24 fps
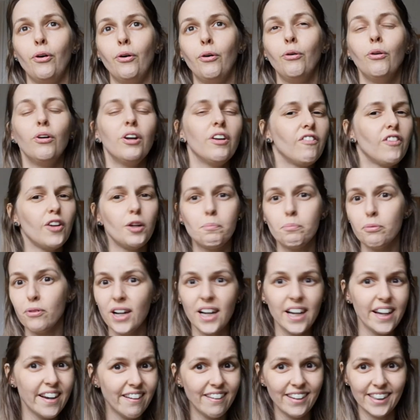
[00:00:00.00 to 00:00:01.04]
all of those
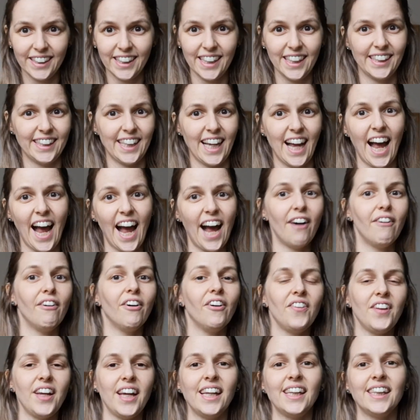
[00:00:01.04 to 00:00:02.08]
brilliant ideas that are out on
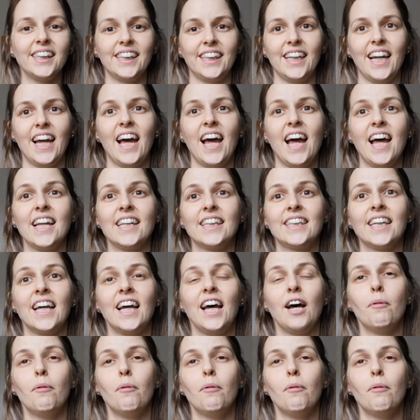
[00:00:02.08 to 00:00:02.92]
the internet,